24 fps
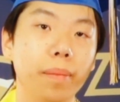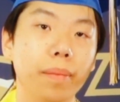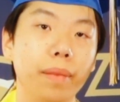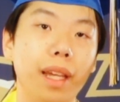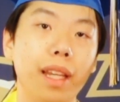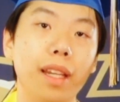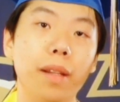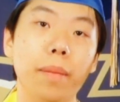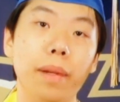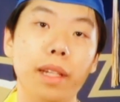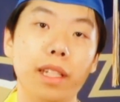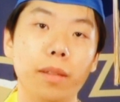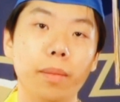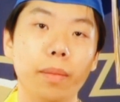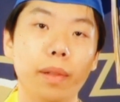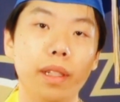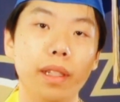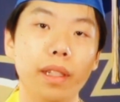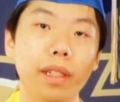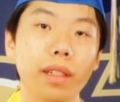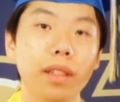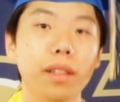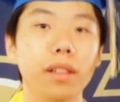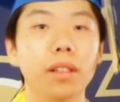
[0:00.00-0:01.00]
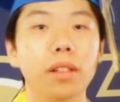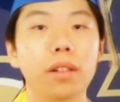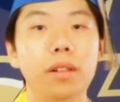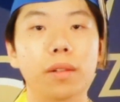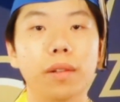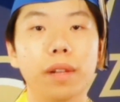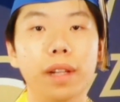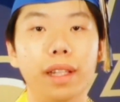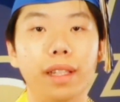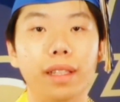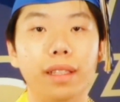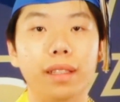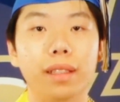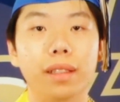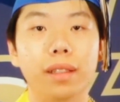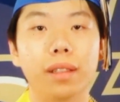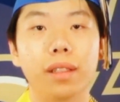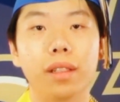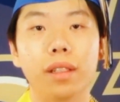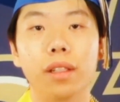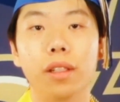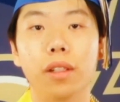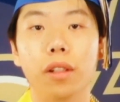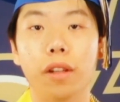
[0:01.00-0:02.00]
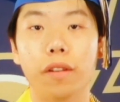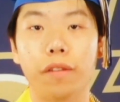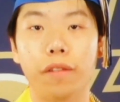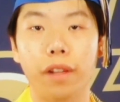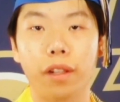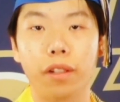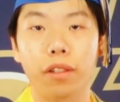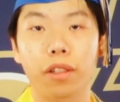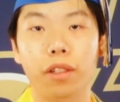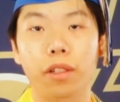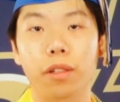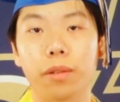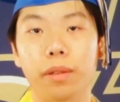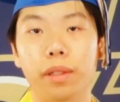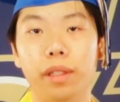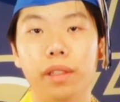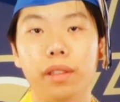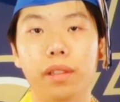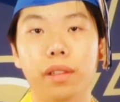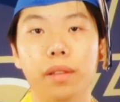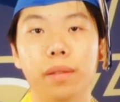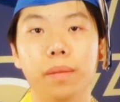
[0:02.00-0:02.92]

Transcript: and it makes money, great, you have found your career.